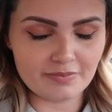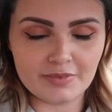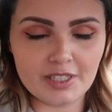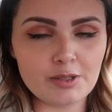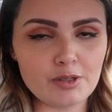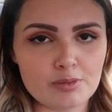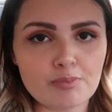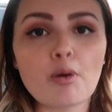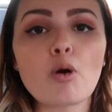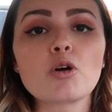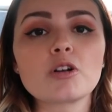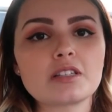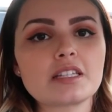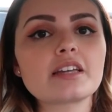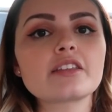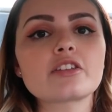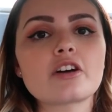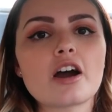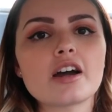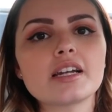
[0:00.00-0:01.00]
It was
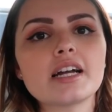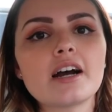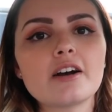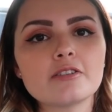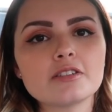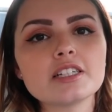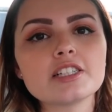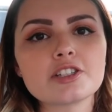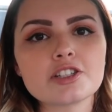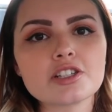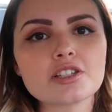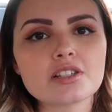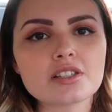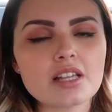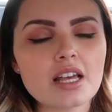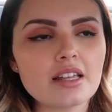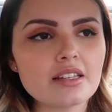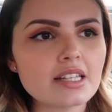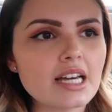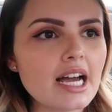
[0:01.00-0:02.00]
poorly thought out, let's just
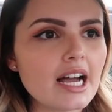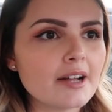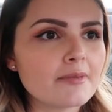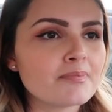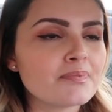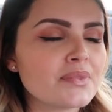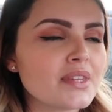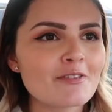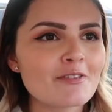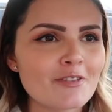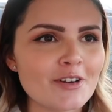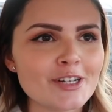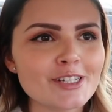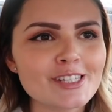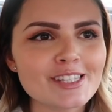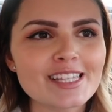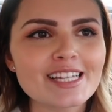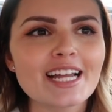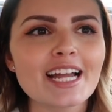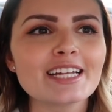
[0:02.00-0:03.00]
say that.
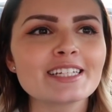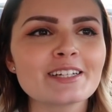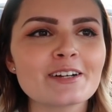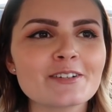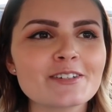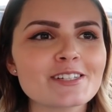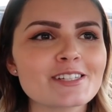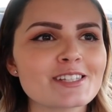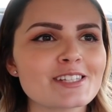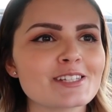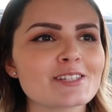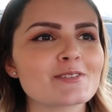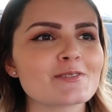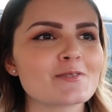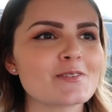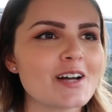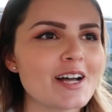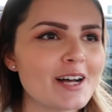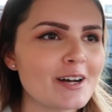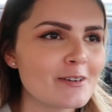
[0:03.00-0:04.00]
First thing I noticed as
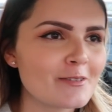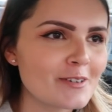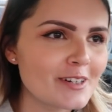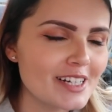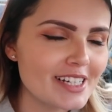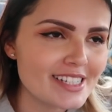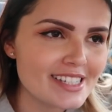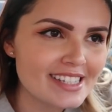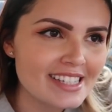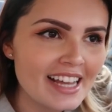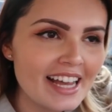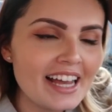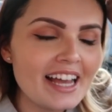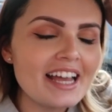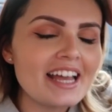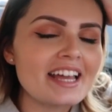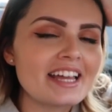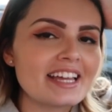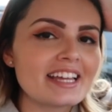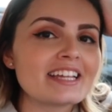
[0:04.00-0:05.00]
well was
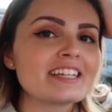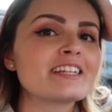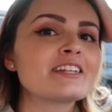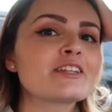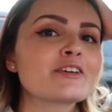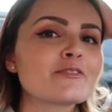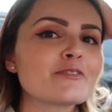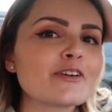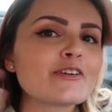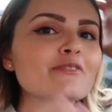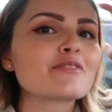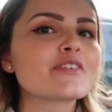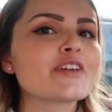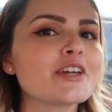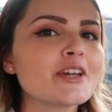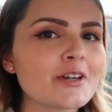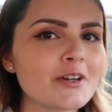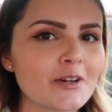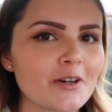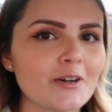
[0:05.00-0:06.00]
in the
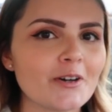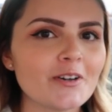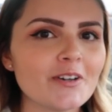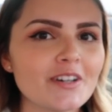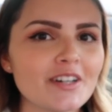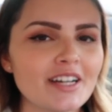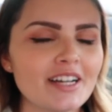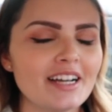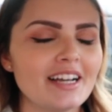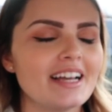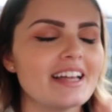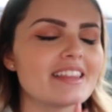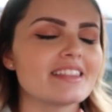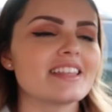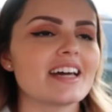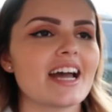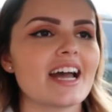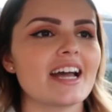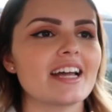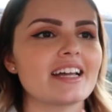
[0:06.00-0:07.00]
review
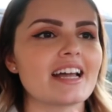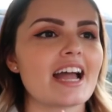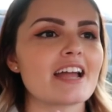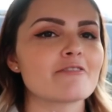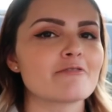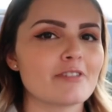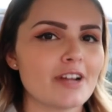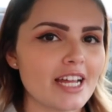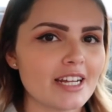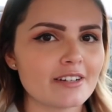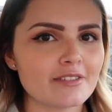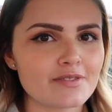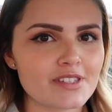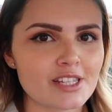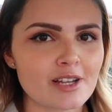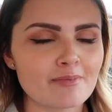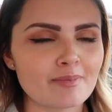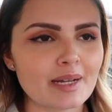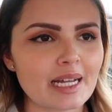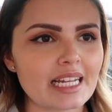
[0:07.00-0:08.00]
that I read of
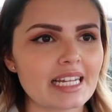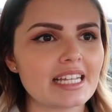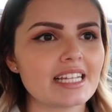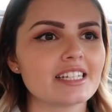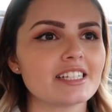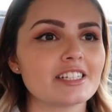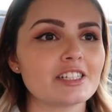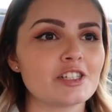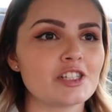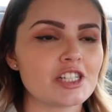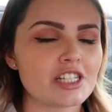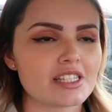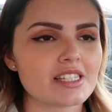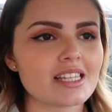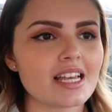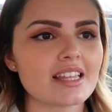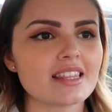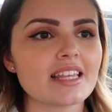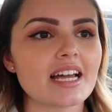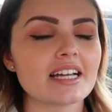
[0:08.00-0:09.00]
somebody, she
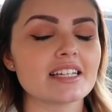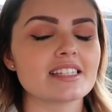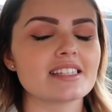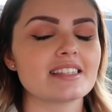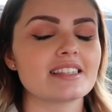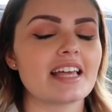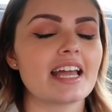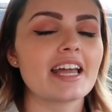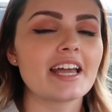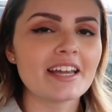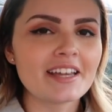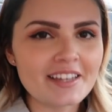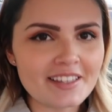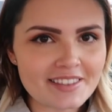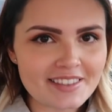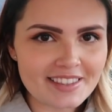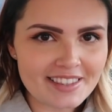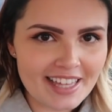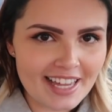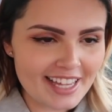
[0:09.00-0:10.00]
said that they,
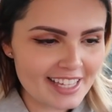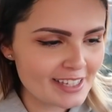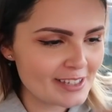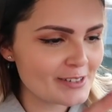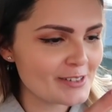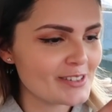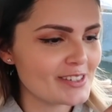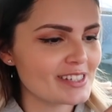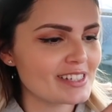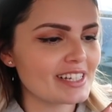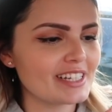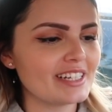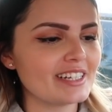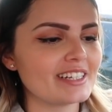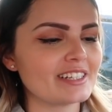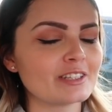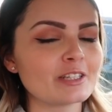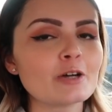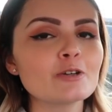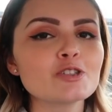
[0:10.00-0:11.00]
they used
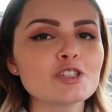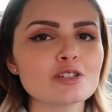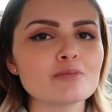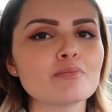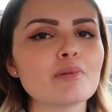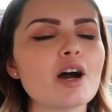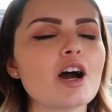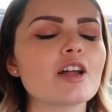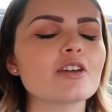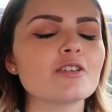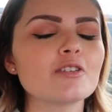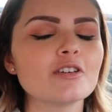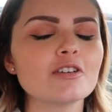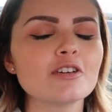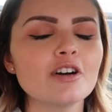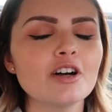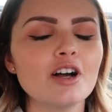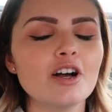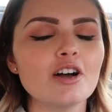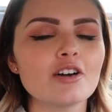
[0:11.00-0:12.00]
a lotion
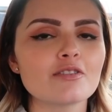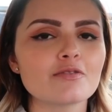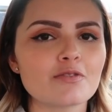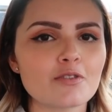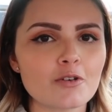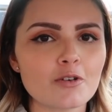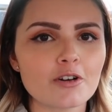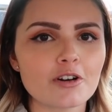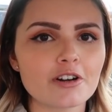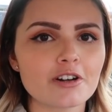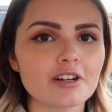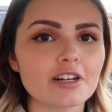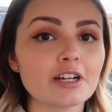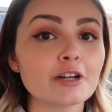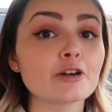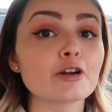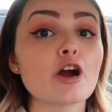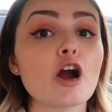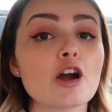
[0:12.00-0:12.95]
bottle for her